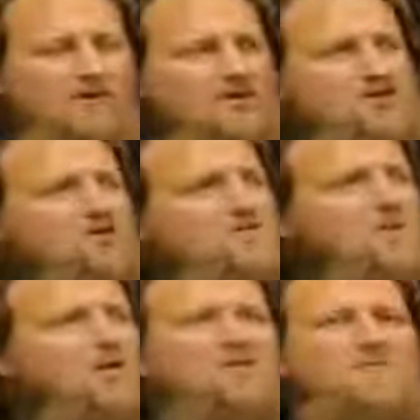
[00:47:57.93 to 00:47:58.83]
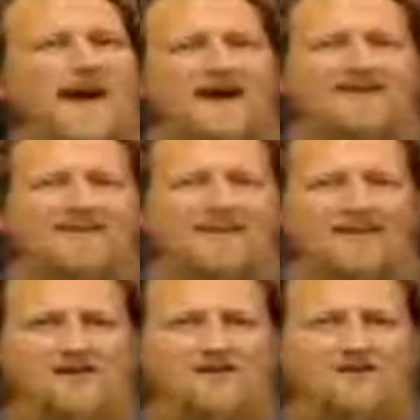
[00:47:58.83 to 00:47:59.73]
to do more bad
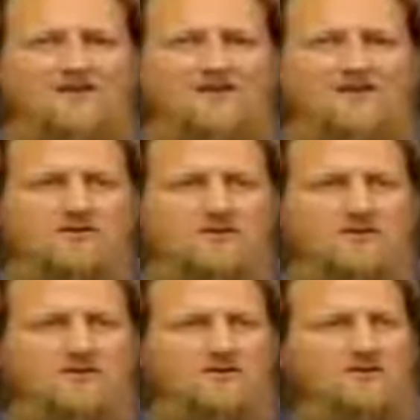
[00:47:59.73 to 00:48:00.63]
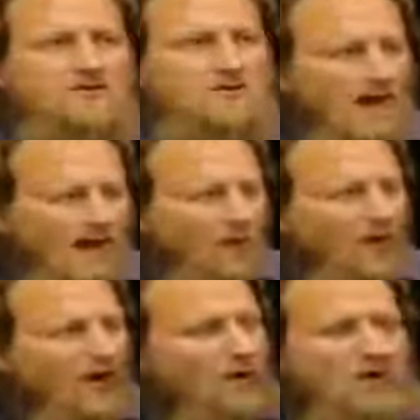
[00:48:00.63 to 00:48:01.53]
things, and the
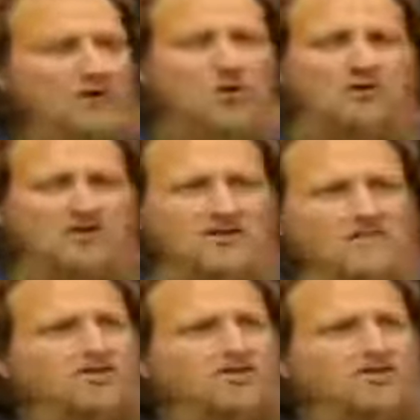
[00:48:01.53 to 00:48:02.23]
way we talk to them